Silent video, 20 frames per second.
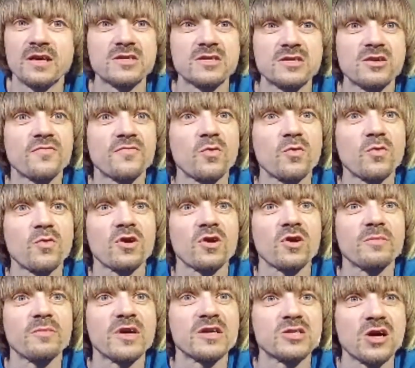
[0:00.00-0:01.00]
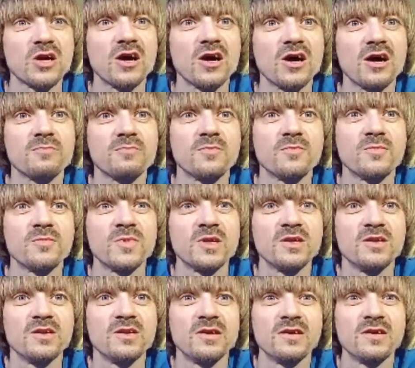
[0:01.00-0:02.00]
I still have to work at my job
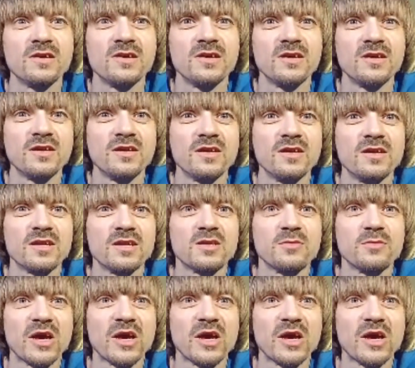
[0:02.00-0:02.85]
to